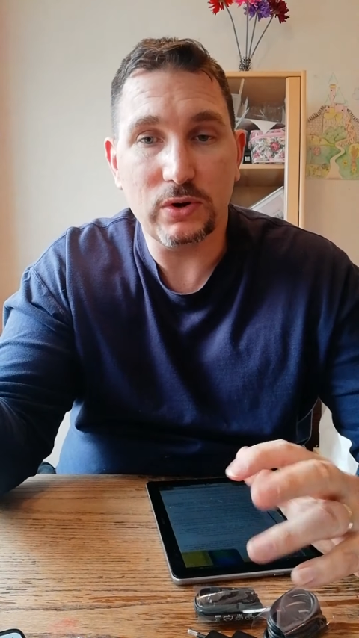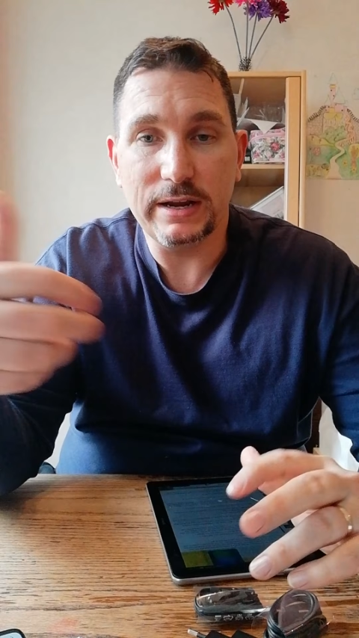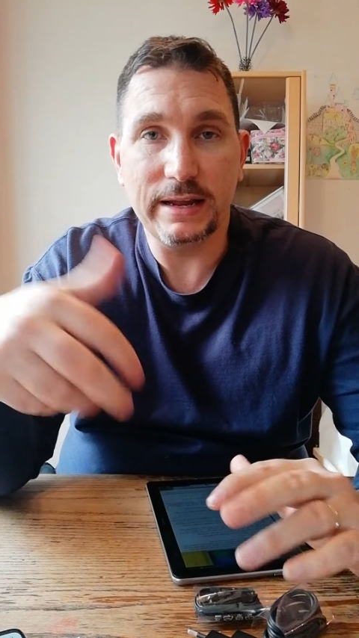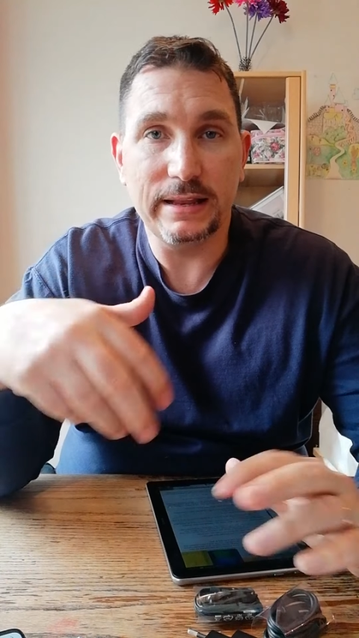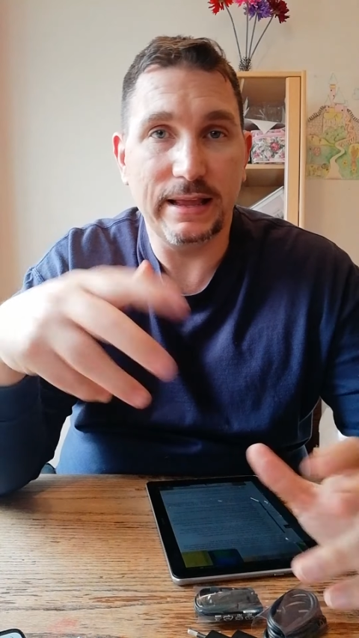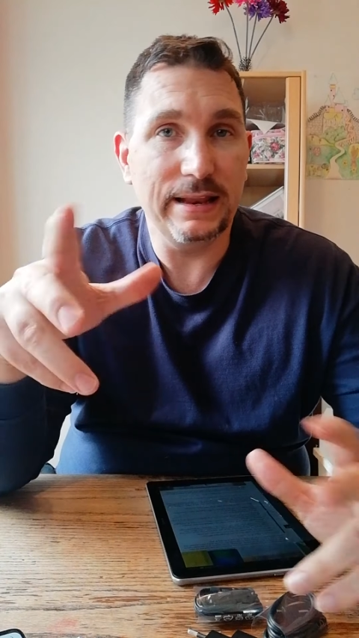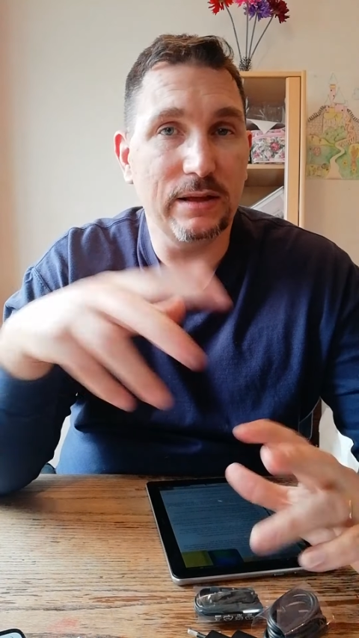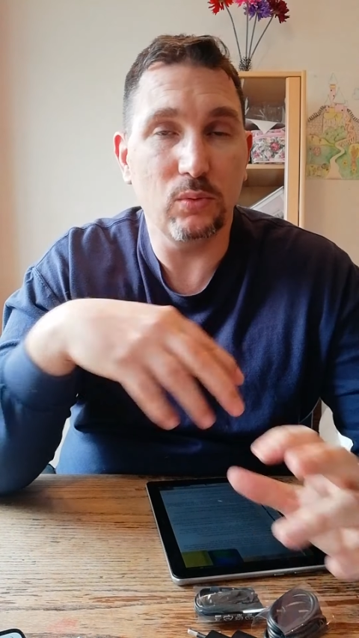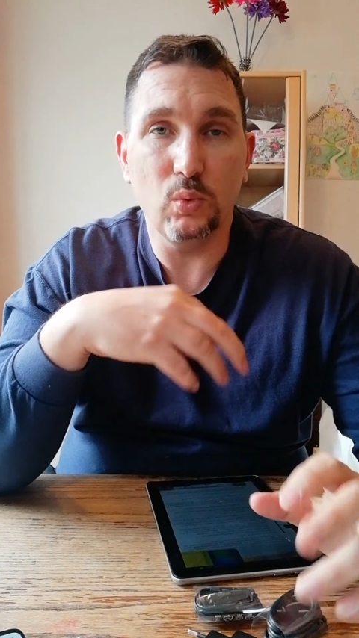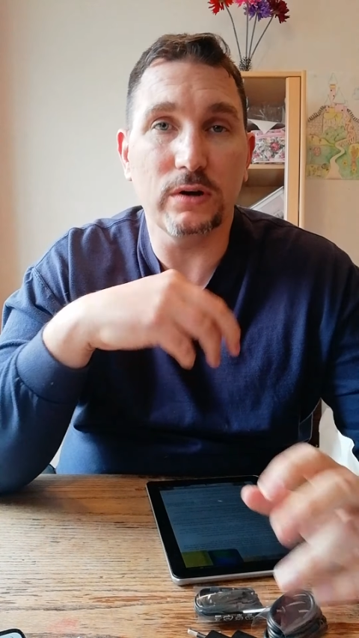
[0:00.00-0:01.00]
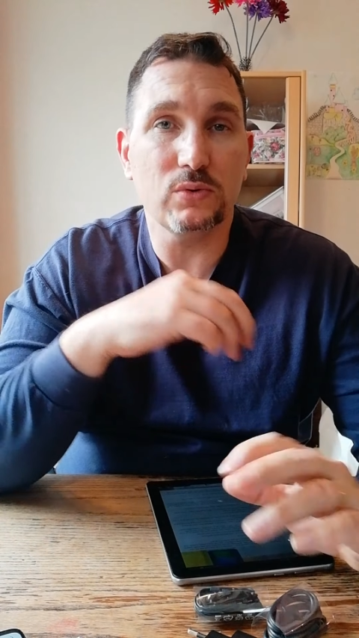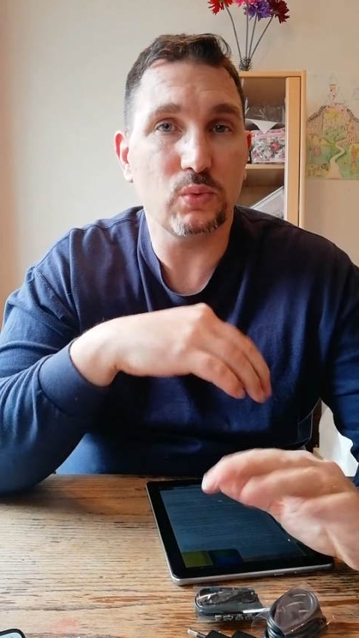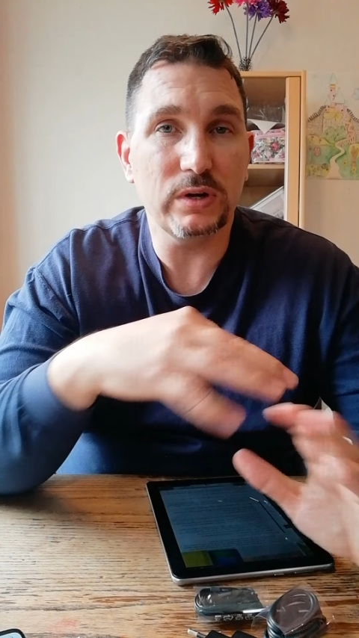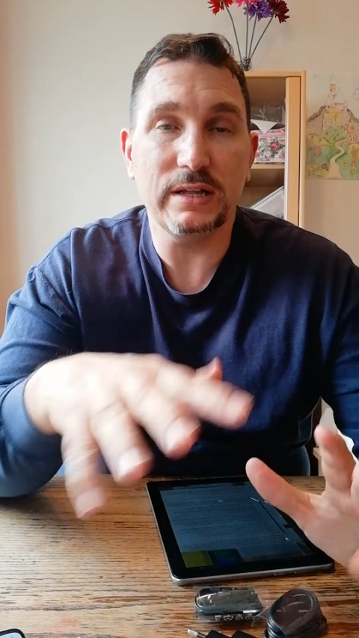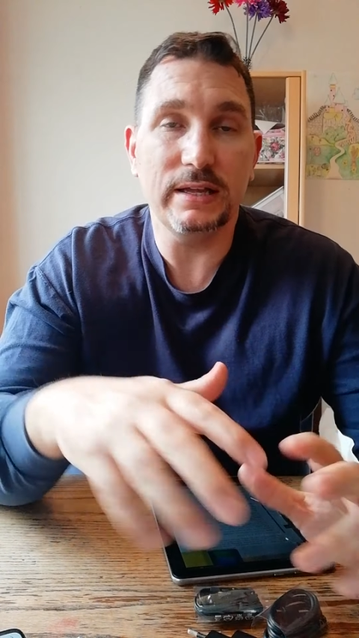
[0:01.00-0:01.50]
and it worked
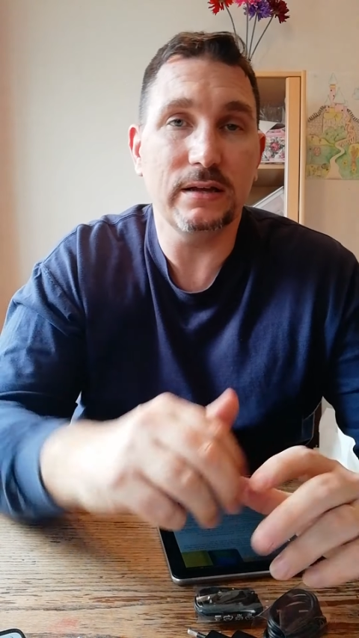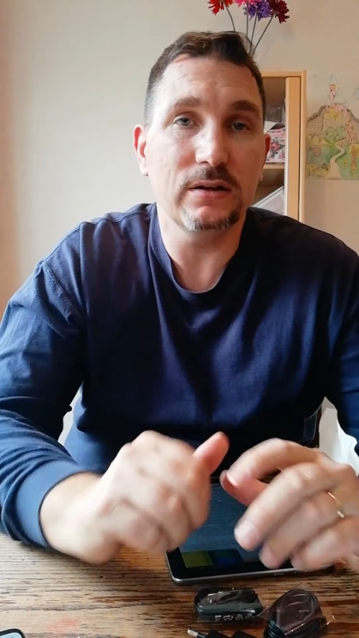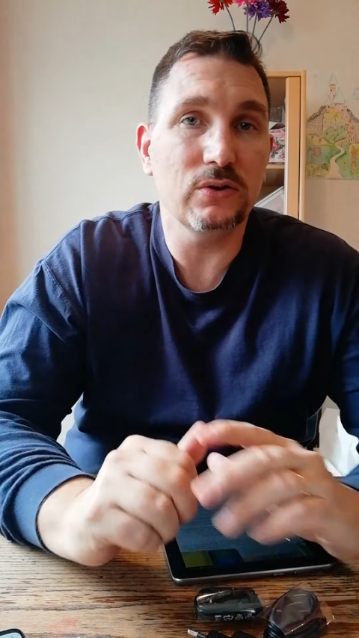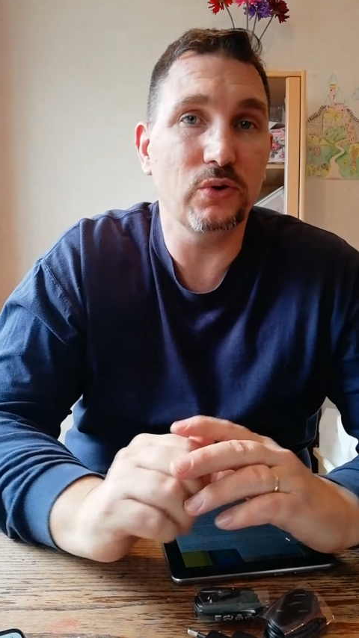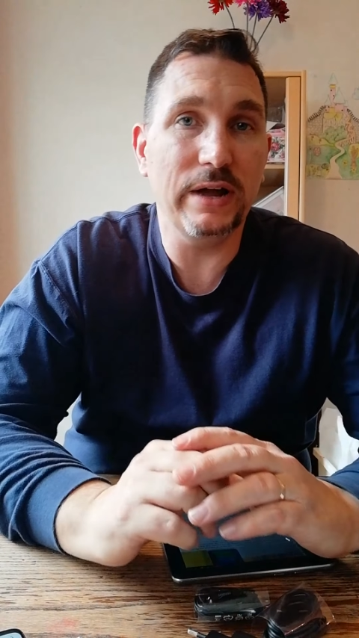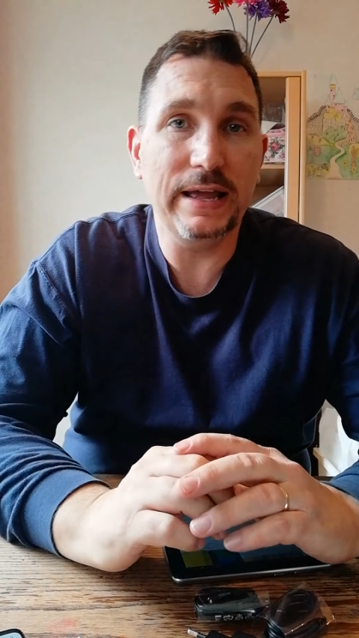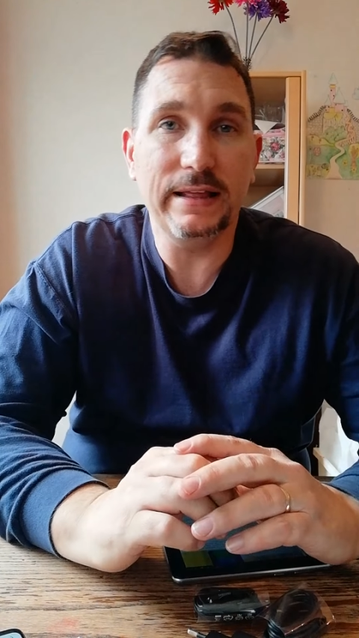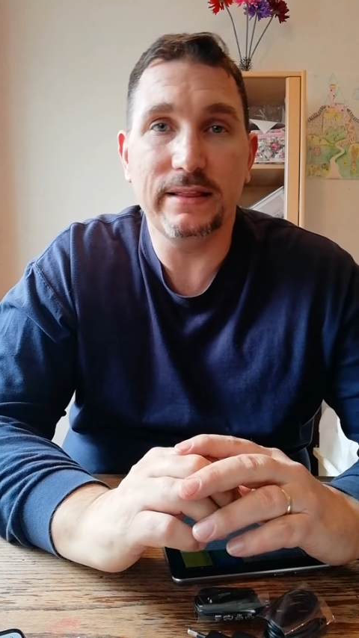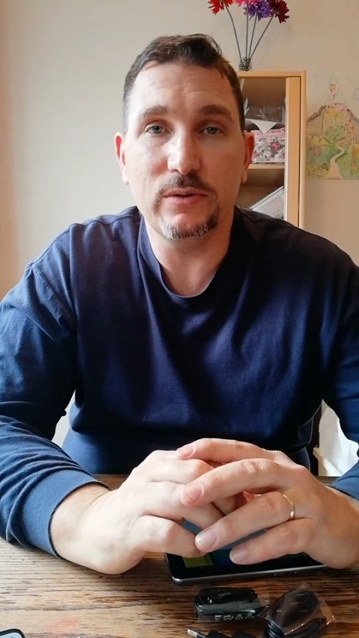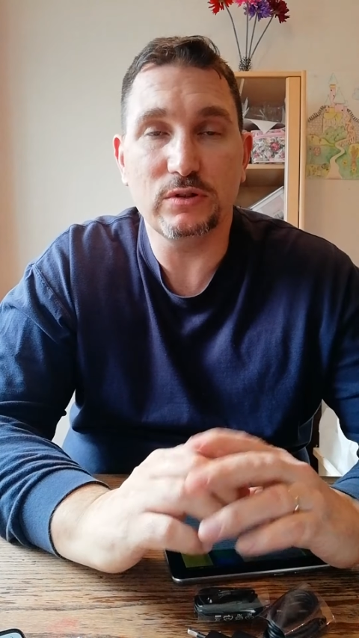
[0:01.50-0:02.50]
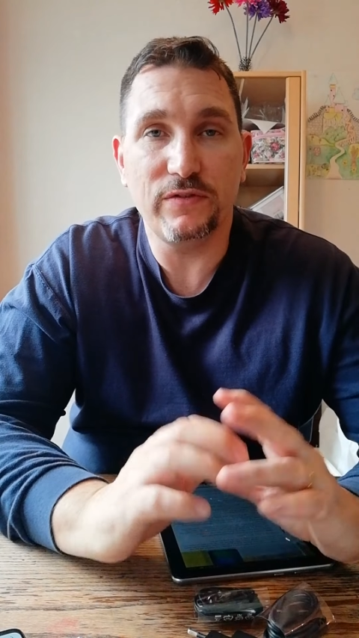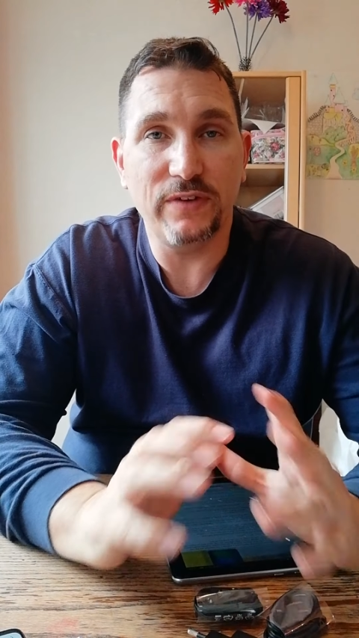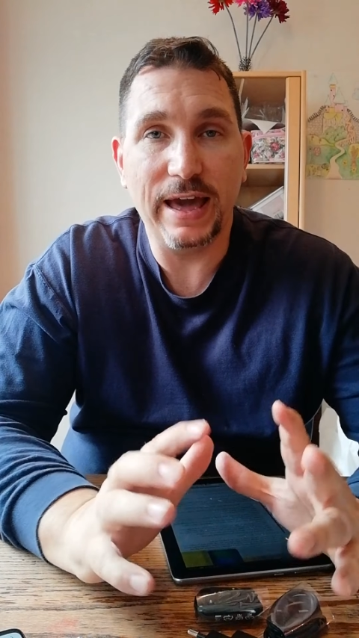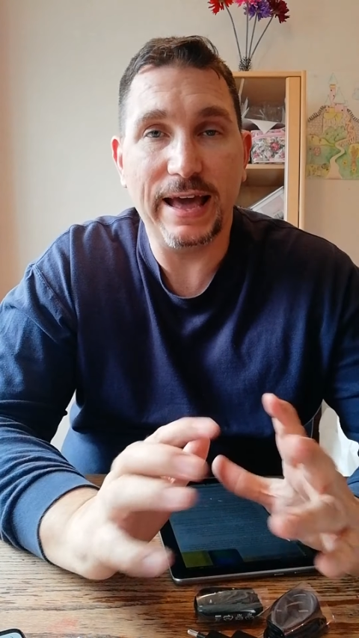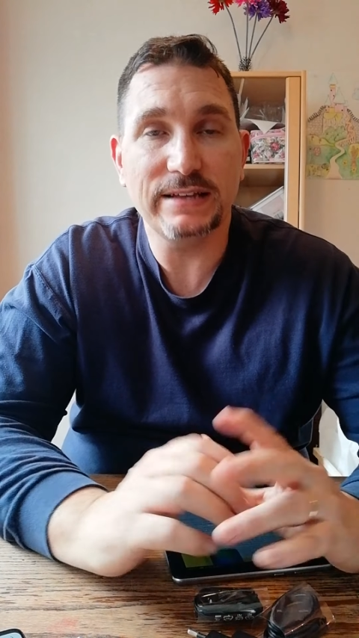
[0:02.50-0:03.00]
really great. It was
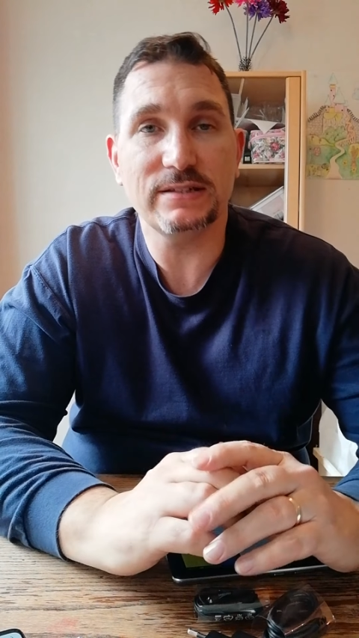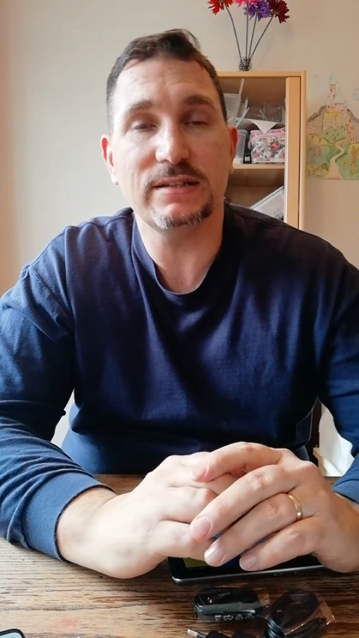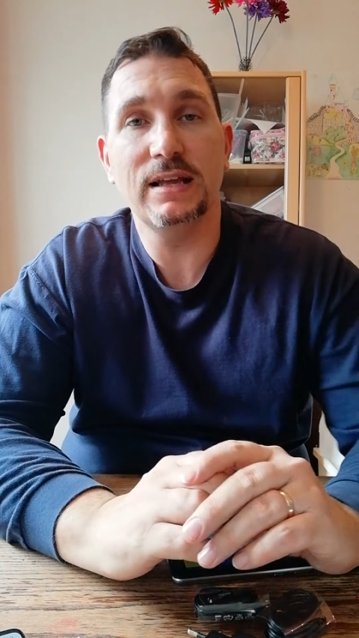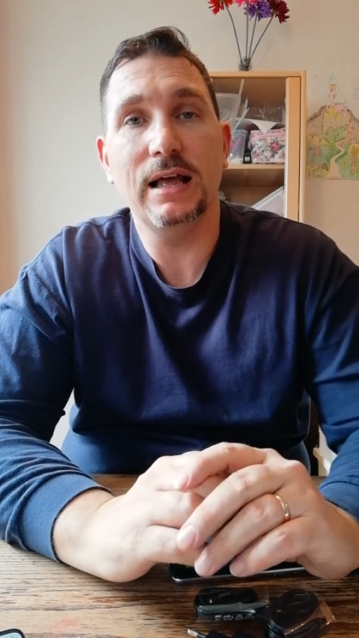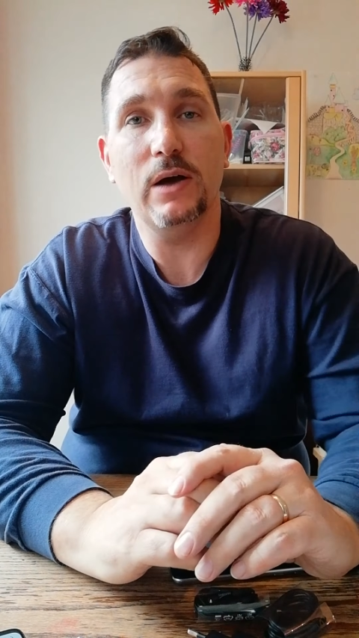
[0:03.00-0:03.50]
fast.